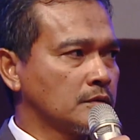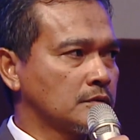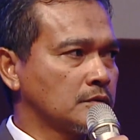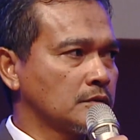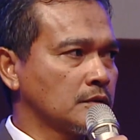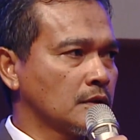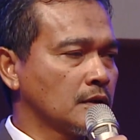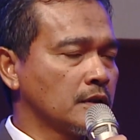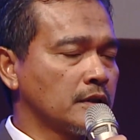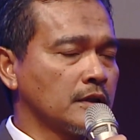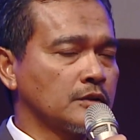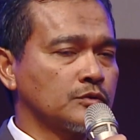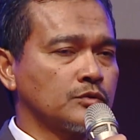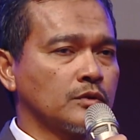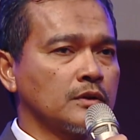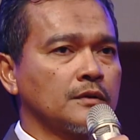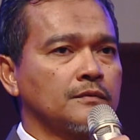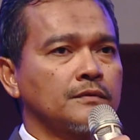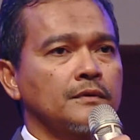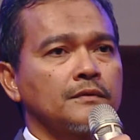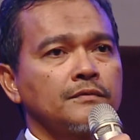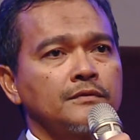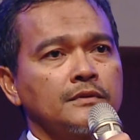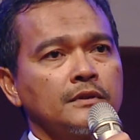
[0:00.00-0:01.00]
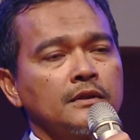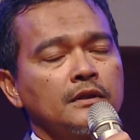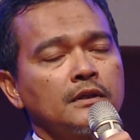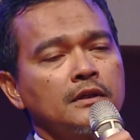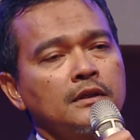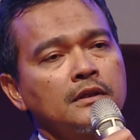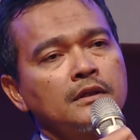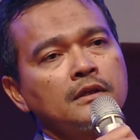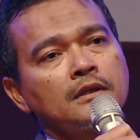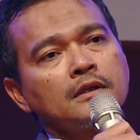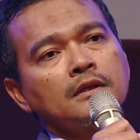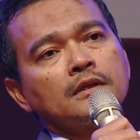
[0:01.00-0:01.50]
early as
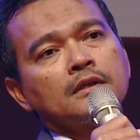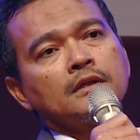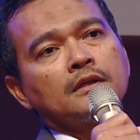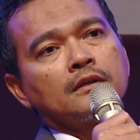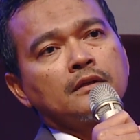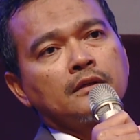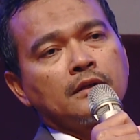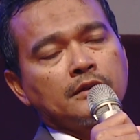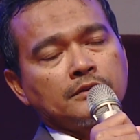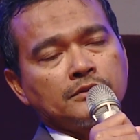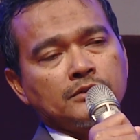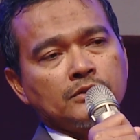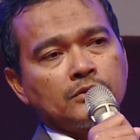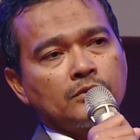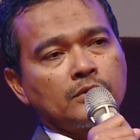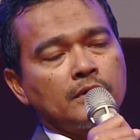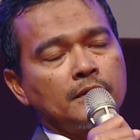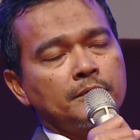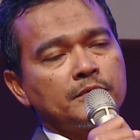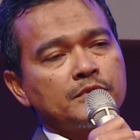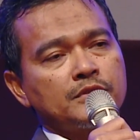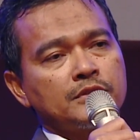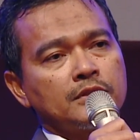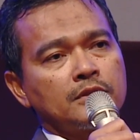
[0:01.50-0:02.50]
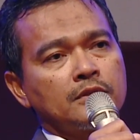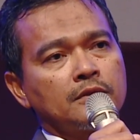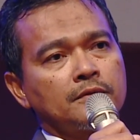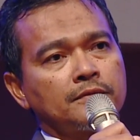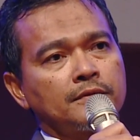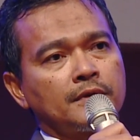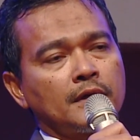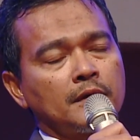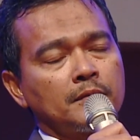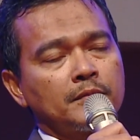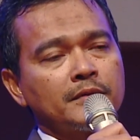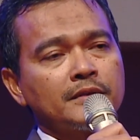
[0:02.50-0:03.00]
2050, net zero emission of
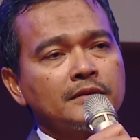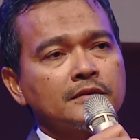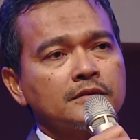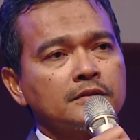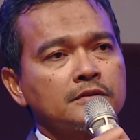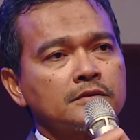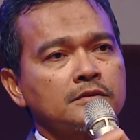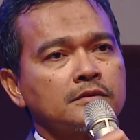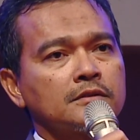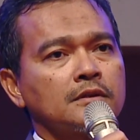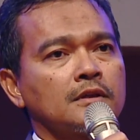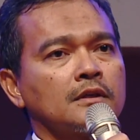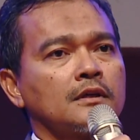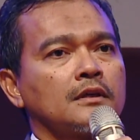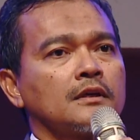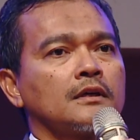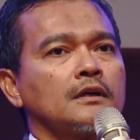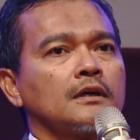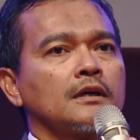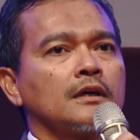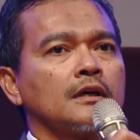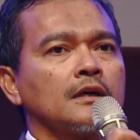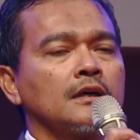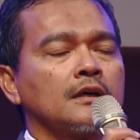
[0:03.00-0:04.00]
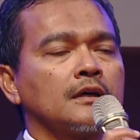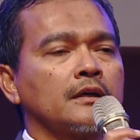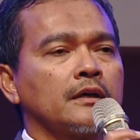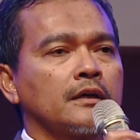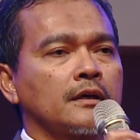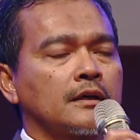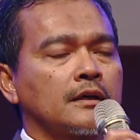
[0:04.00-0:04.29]
carbons, a